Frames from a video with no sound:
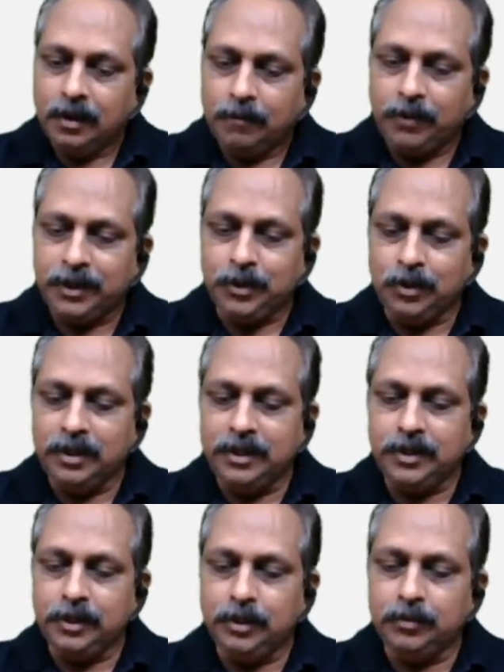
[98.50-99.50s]
First, you
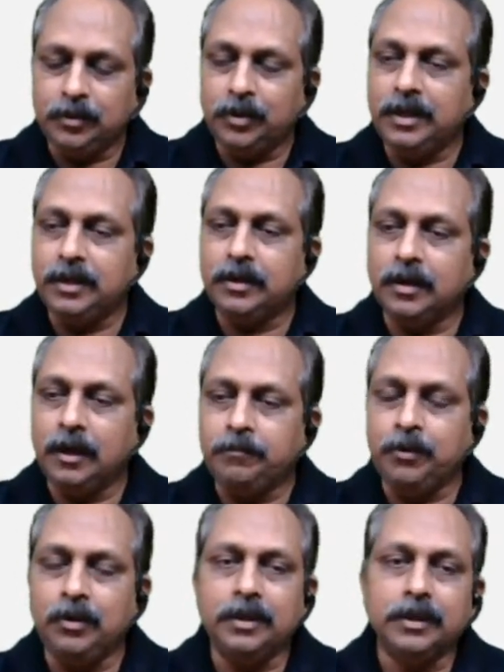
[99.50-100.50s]
listen to me very
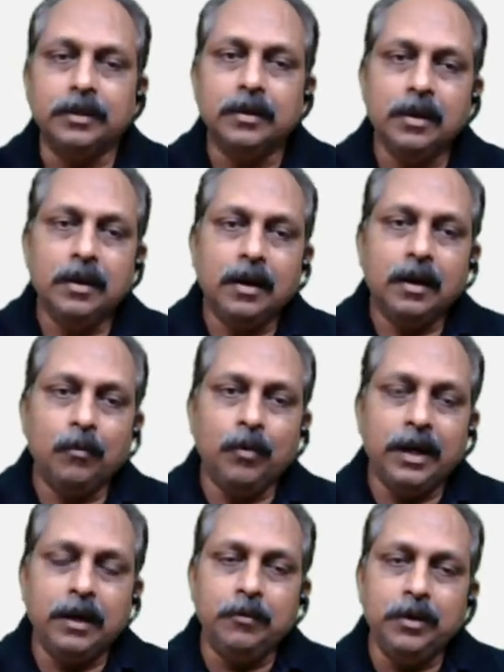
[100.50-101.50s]
carefully.
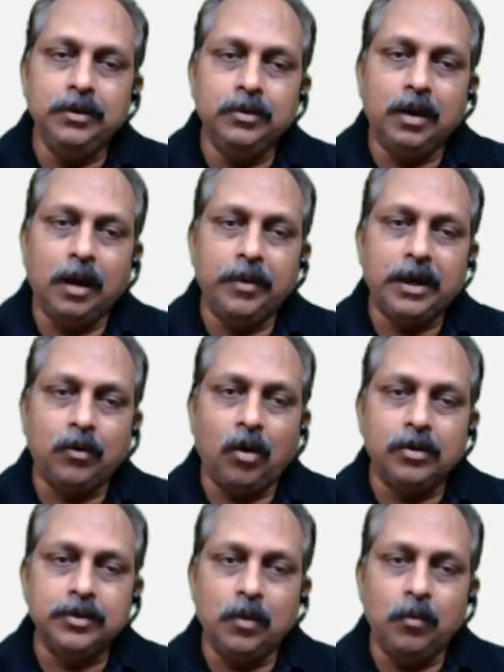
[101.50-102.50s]
Whenever you come
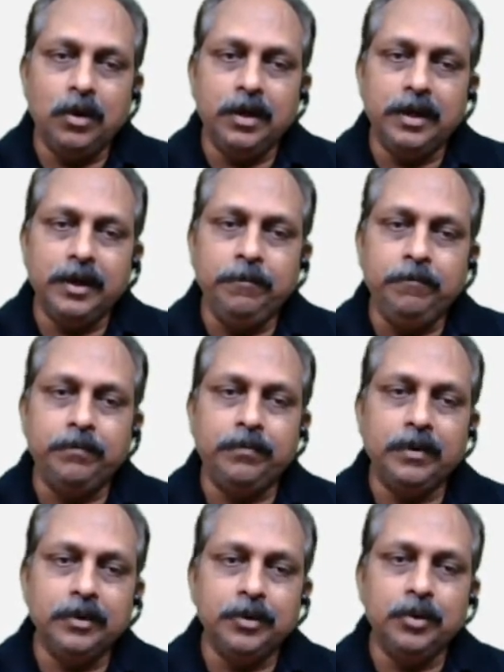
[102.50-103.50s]
across the word if,
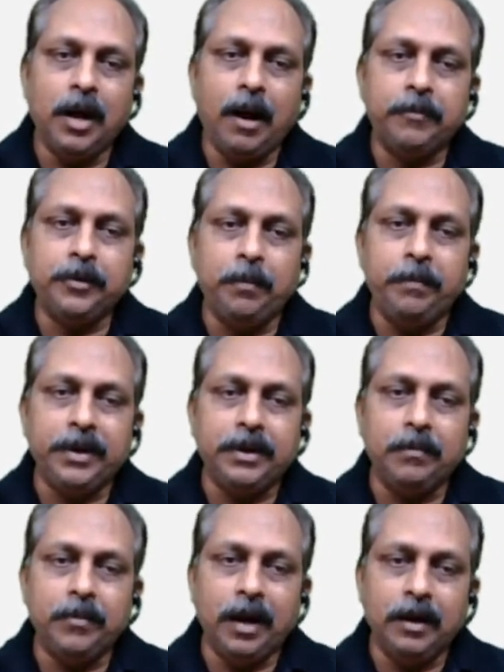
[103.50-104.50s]
you have to
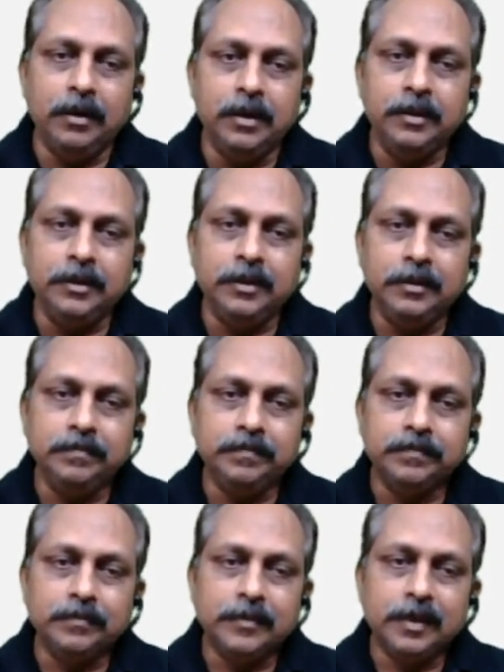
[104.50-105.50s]
become alert
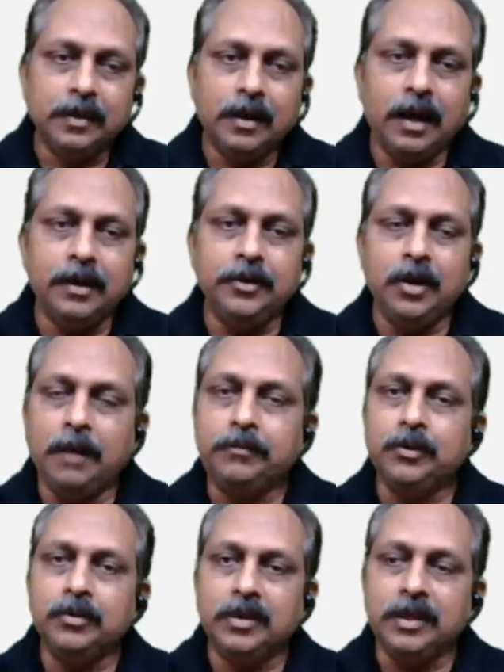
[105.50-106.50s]
and you have
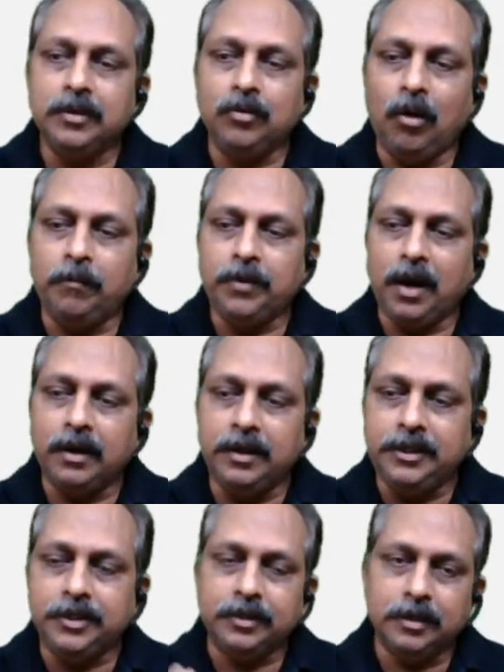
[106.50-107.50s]
to think of
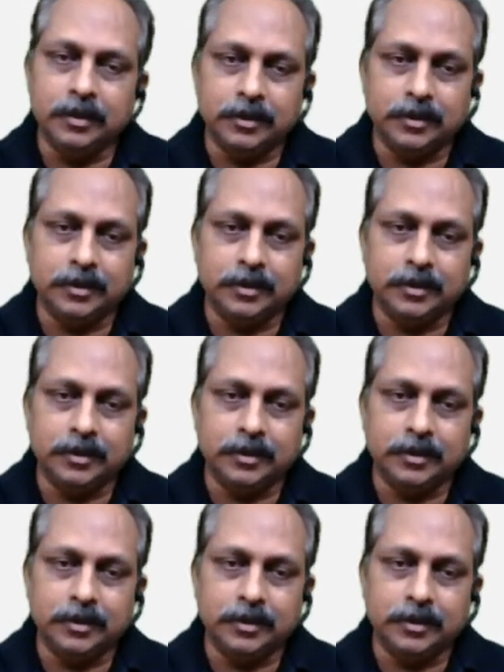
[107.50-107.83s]
conditionals.